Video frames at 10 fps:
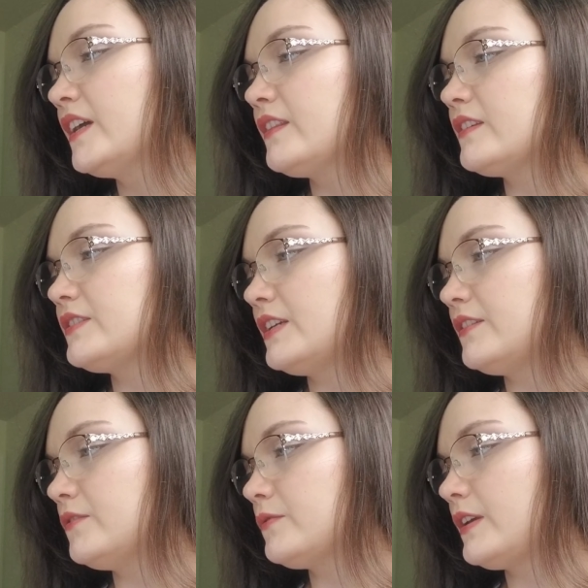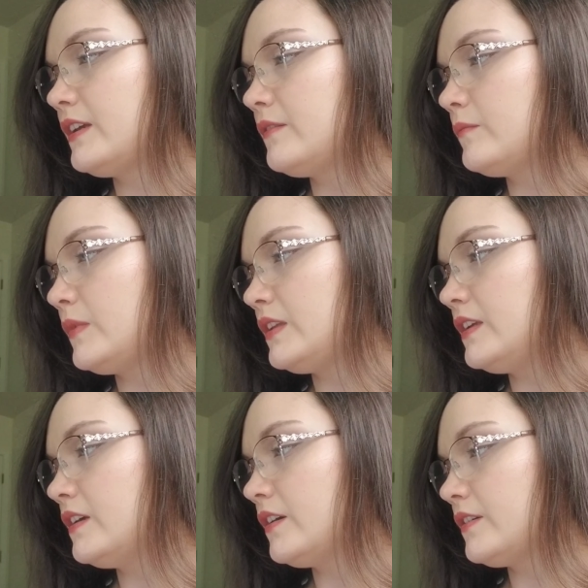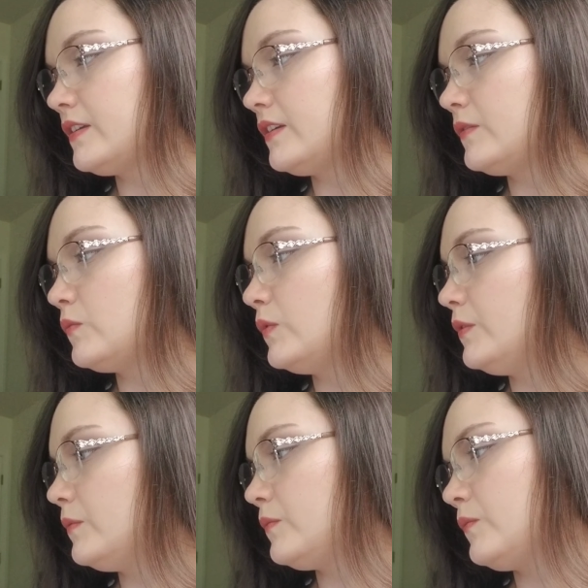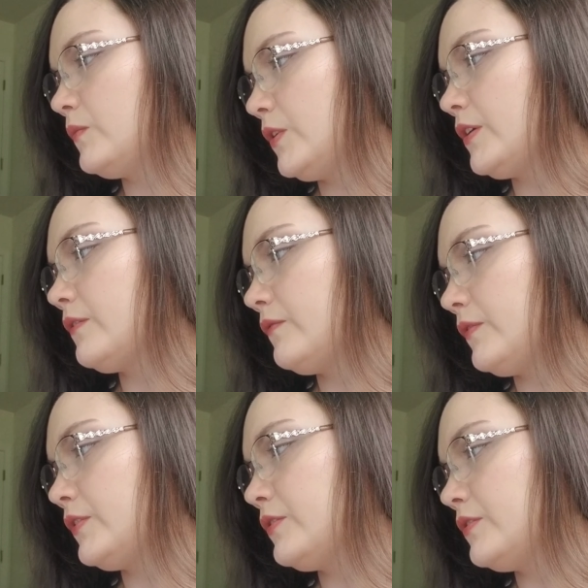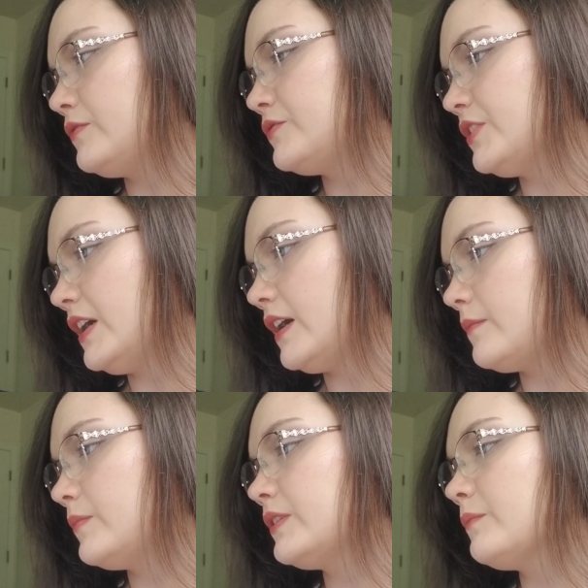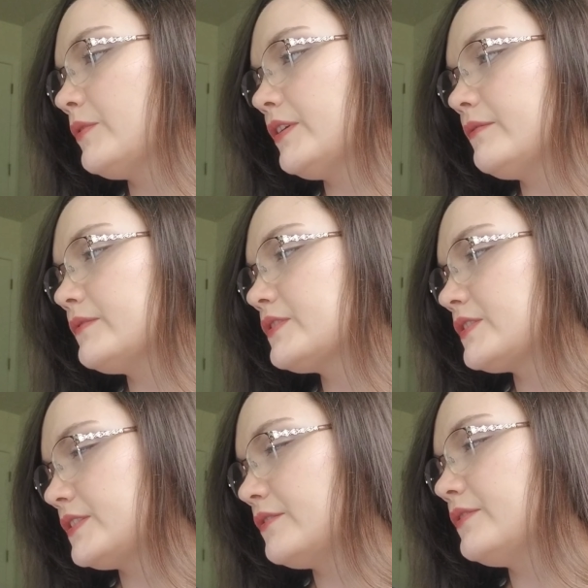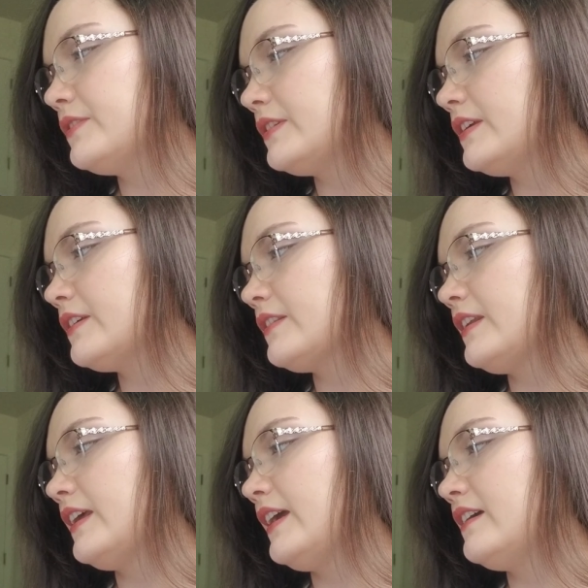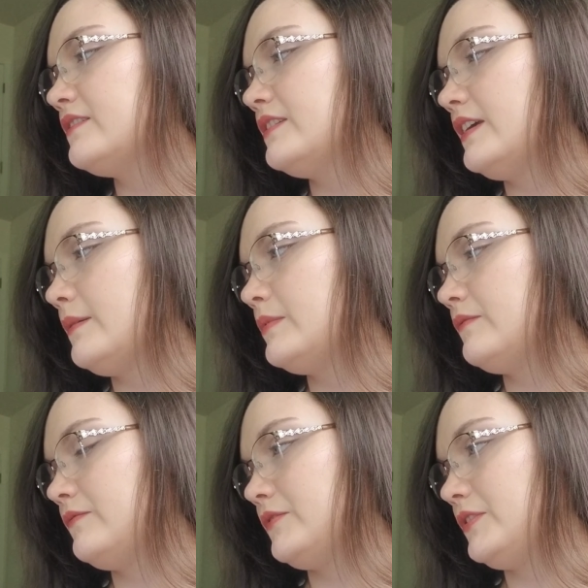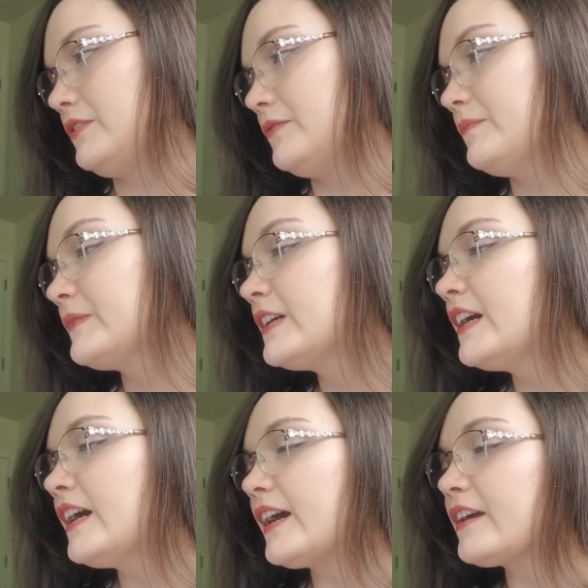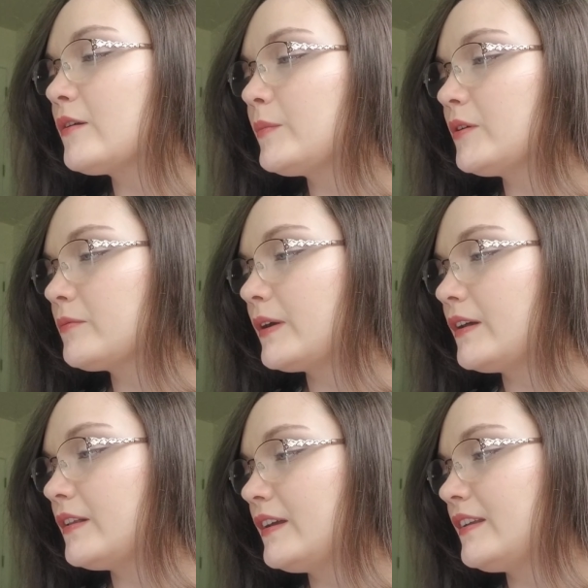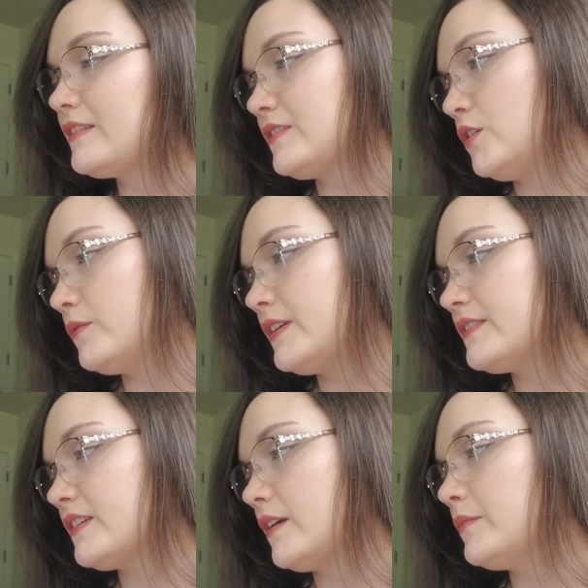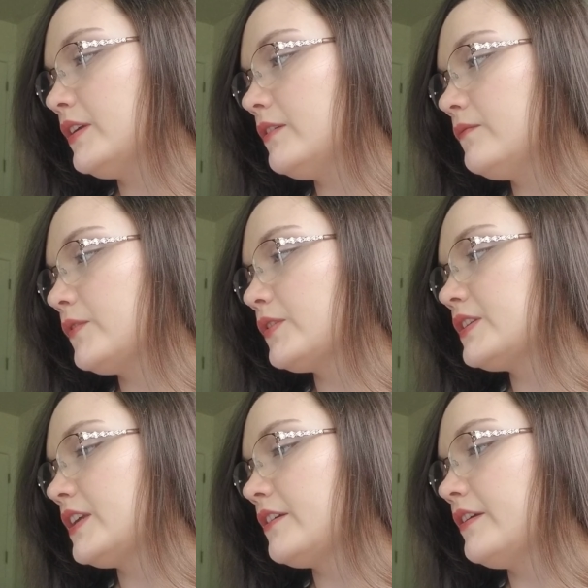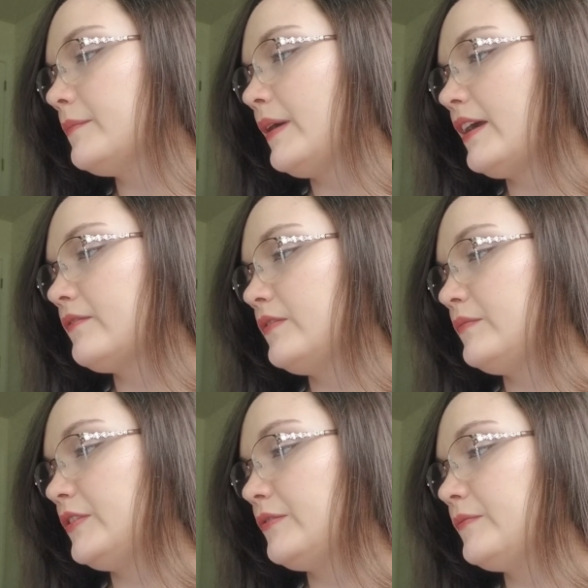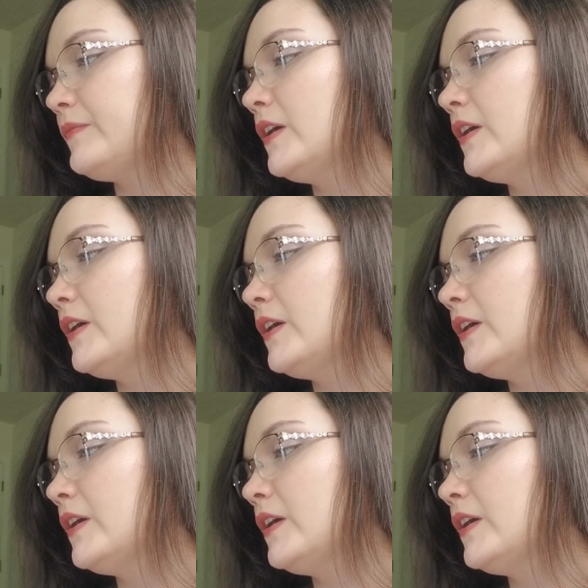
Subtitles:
This Daniel Rain Midi cardigan wouldn't work for your new job, but the print was so unique that I had to nab it for you. I hope you're well, and as always, I'm looking forward to hearing back from you.